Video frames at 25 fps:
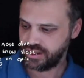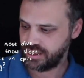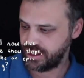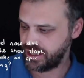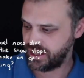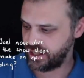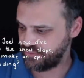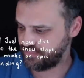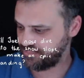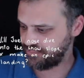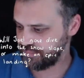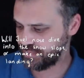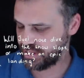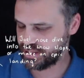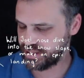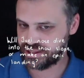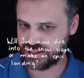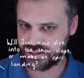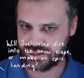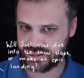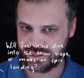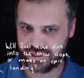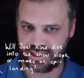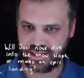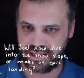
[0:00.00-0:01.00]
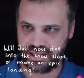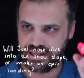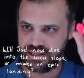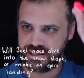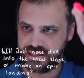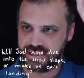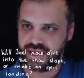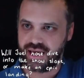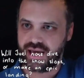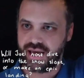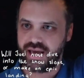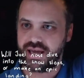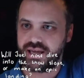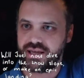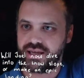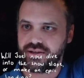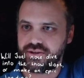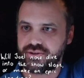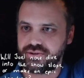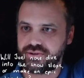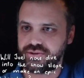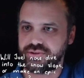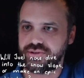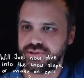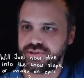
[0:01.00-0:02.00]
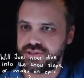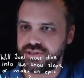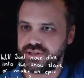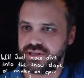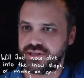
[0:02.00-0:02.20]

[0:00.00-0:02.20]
If my skis angle